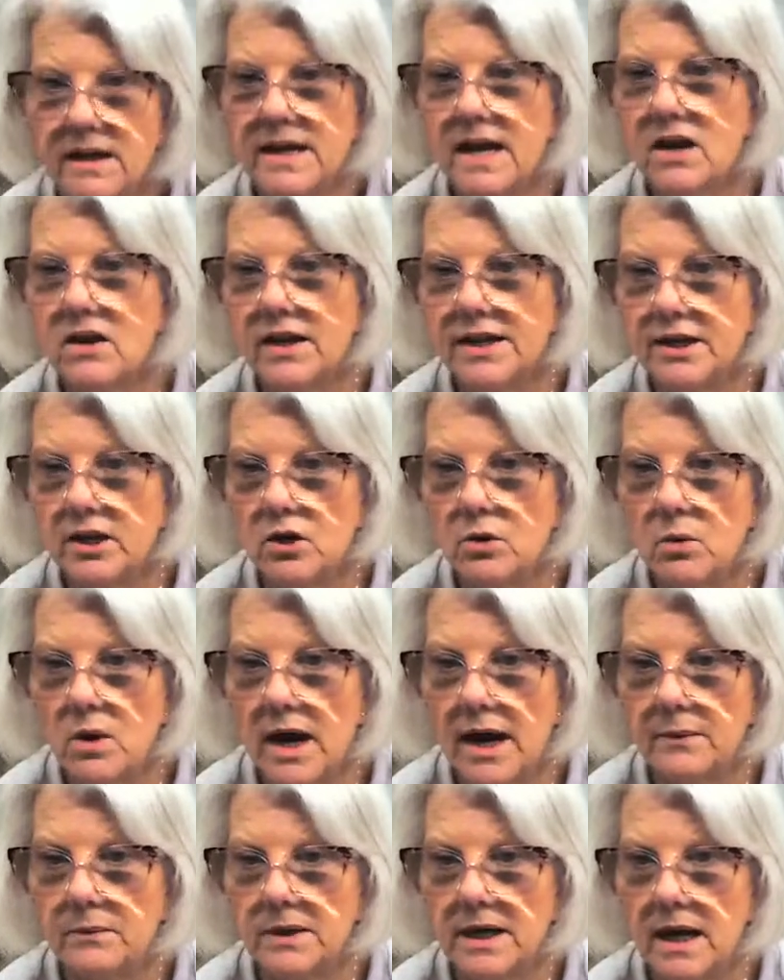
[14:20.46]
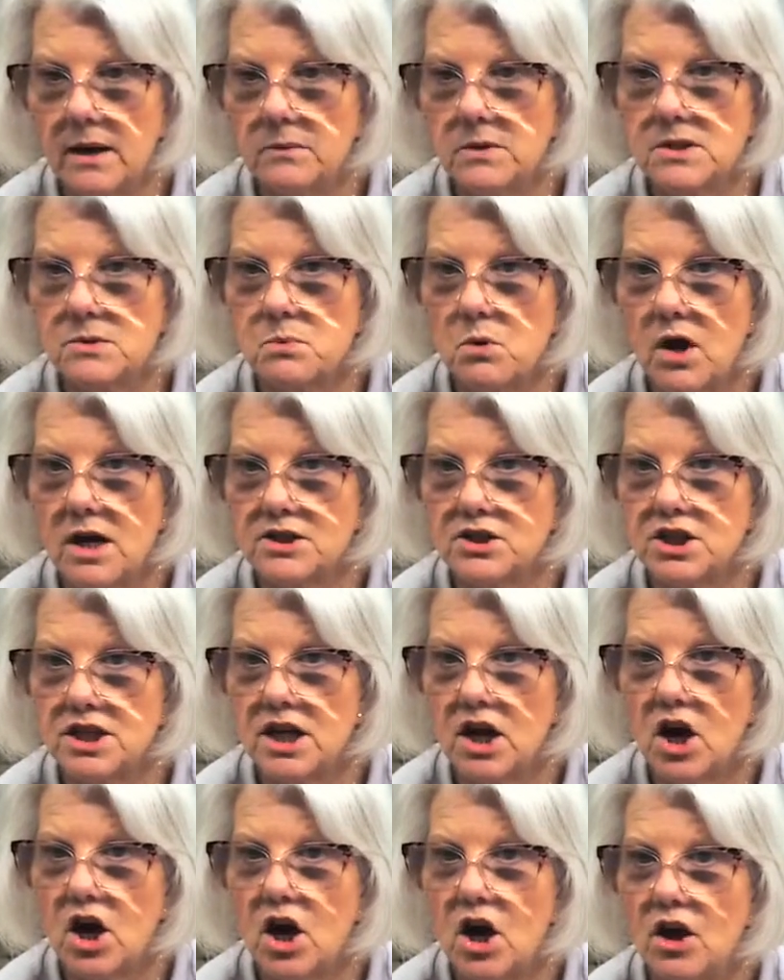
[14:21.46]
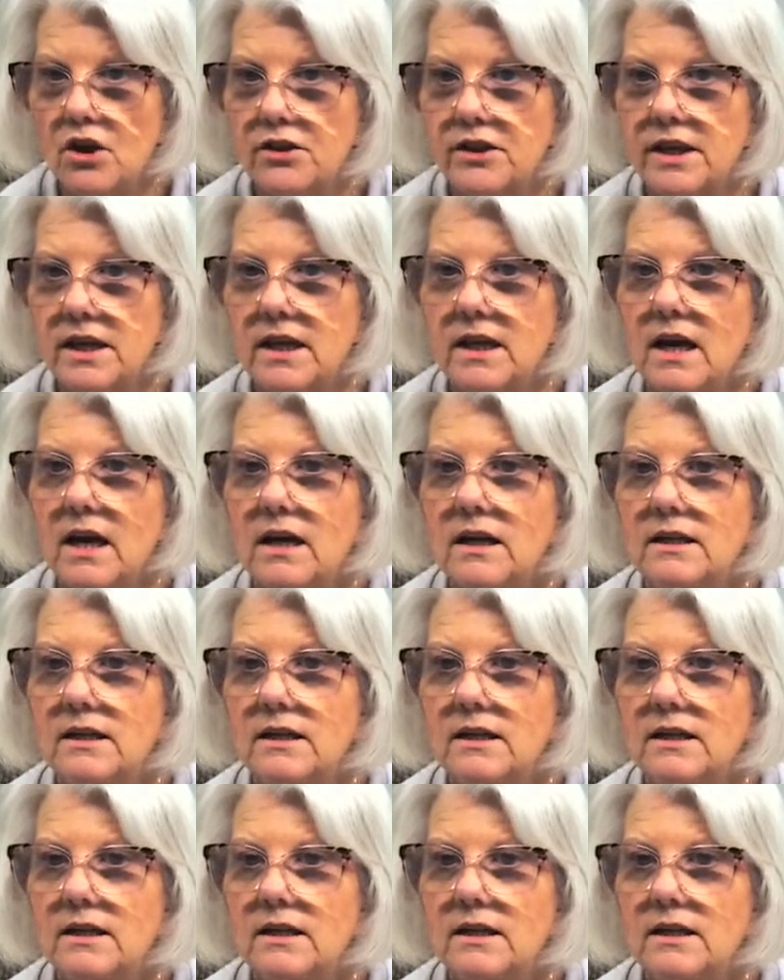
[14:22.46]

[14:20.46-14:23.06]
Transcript: Now I know why when I was watching all the,